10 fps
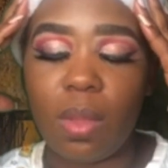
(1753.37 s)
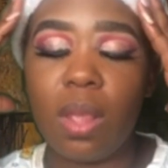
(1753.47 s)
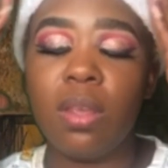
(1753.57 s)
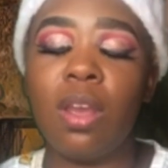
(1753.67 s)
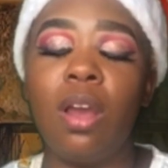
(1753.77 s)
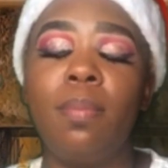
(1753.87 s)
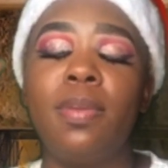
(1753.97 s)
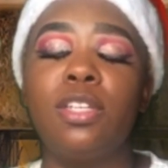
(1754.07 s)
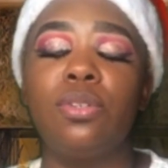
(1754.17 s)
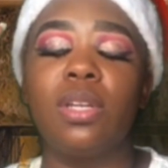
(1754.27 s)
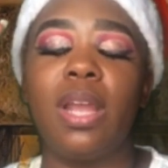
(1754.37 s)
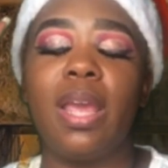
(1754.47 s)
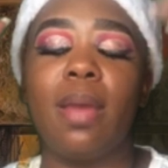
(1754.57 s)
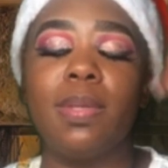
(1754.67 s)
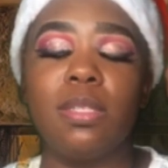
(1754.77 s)
Y'all be sure to like,
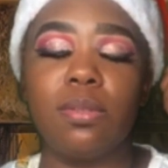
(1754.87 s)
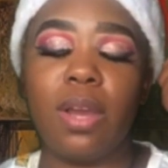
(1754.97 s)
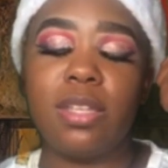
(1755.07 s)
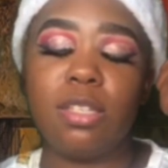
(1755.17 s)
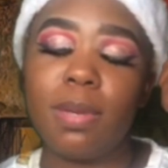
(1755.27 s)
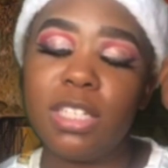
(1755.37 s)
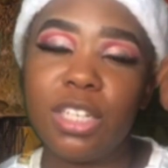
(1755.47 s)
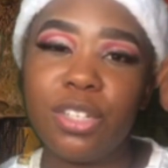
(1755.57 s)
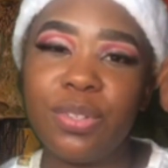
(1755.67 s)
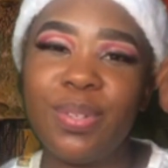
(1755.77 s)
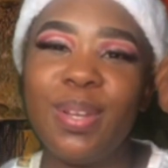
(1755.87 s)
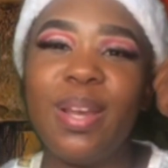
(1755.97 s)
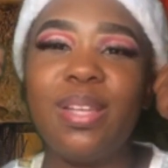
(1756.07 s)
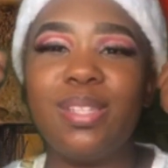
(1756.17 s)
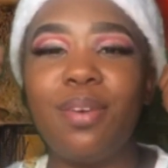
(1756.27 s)
comment, subscribe to my channel.
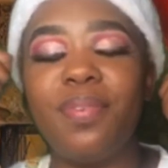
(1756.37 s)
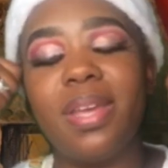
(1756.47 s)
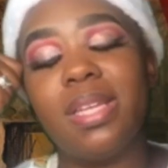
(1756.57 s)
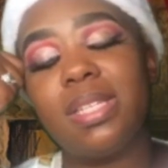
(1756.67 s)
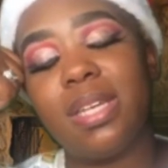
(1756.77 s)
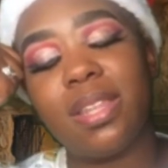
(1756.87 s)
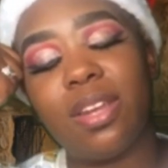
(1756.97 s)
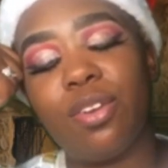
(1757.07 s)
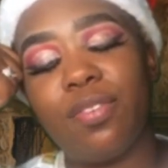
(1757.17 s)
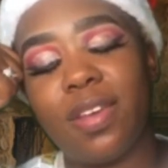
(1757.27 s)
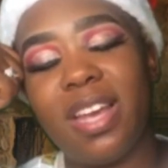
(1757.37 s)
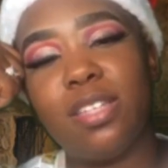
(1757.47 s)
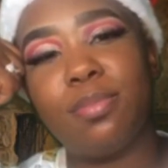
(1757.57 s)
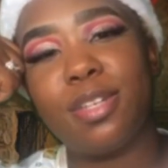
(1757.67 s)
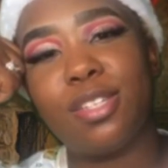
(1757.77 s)
Don't forget to hit that
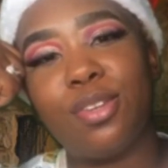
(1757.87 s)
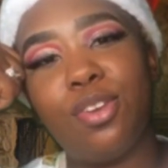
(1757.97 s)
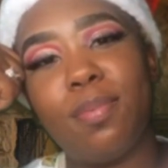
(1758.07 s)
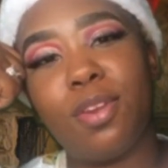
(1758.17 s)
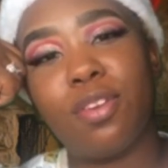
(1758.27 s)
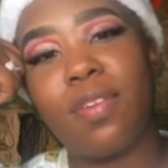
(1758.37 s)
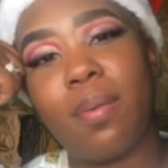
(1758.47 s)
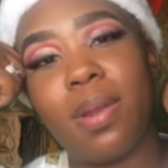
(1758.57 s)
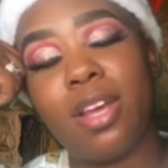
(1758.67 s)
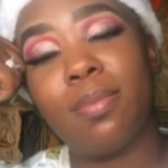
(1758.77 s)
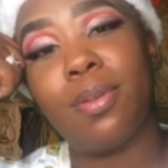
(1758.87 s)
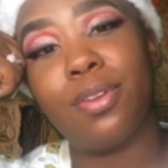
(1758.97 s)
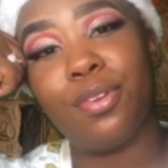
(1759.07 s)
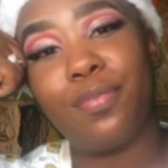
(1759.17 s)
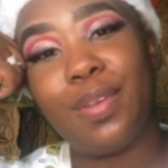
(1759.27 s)
notification bell so you can be notified when I upload a
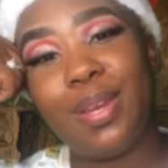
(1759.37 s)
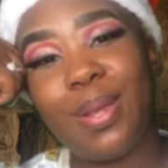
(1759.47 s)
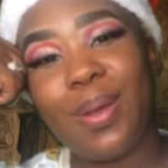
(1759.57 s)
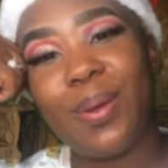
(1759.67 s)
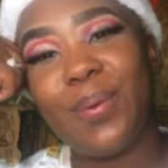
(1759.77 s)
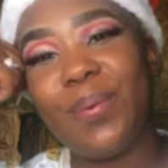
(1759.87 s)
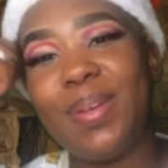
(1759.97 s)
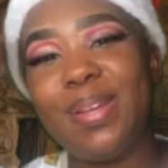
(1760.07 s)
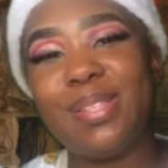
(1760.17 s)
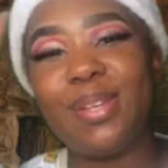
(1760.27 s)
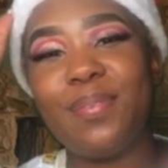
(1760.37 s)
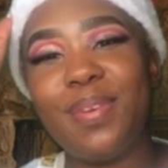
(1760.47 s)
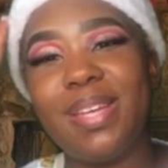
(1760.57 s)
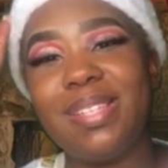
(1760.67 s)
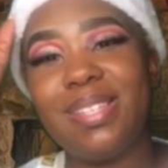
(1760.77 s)
new video. And don't
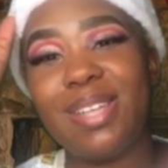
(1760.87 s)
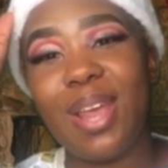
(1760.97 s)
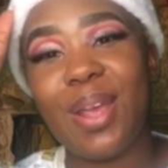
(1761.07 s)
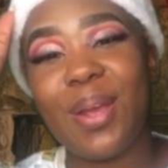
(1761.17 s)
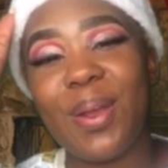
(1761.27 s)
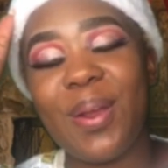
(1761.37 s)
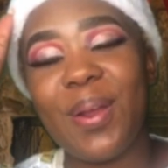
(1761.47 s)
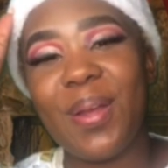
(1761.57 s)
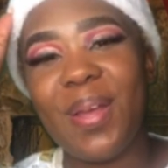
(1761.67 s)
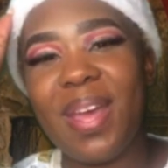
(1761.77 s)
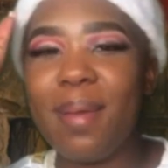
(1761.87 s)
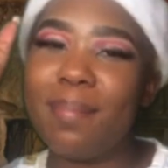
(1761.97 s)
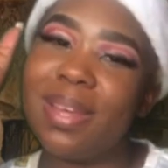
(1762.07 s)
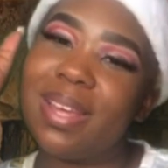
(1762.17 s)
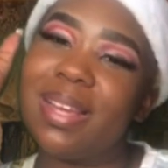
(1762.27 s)
forget to share
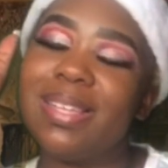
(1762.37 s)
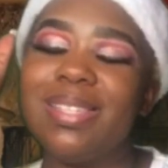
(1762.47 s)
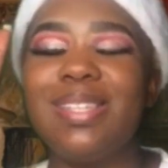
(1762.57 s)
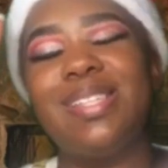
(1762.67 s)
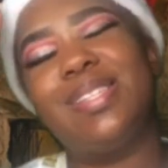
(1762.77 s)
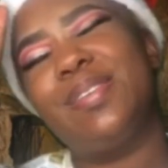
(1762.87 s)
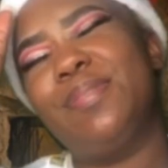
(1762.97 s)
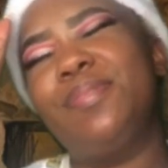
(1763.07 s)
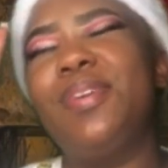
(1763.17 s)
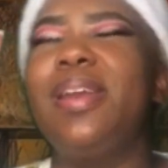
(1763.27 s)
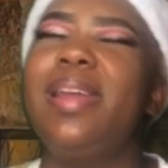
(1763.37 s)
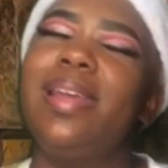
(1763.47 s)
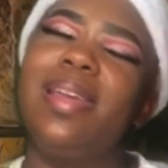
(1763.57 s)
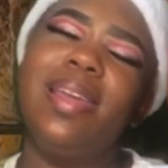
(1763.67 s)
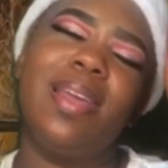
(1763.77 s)
because it's
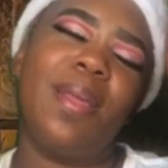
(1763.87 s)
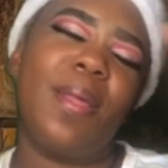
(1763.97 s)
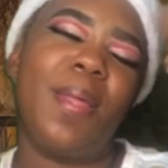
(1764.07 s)
free.